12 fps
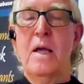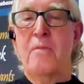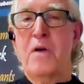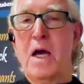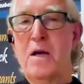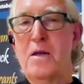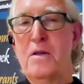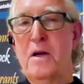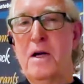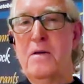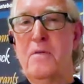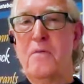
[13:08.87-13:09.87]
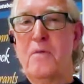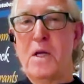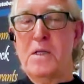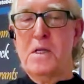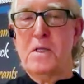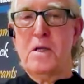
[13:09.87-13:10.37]
I've got other
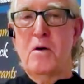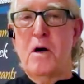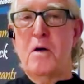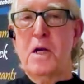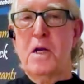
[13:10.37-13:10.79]
friends that say, oh,